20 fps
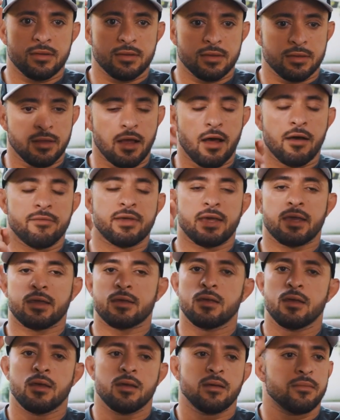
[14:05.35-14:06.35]

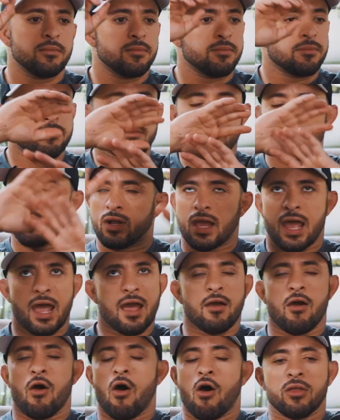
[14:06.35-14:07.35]
loving,
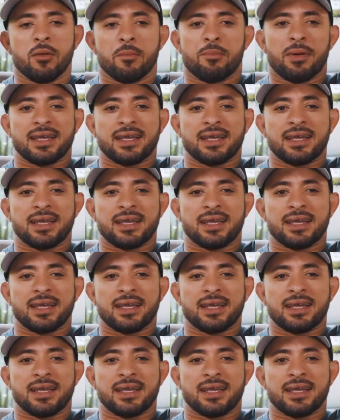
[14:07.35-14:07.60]
all the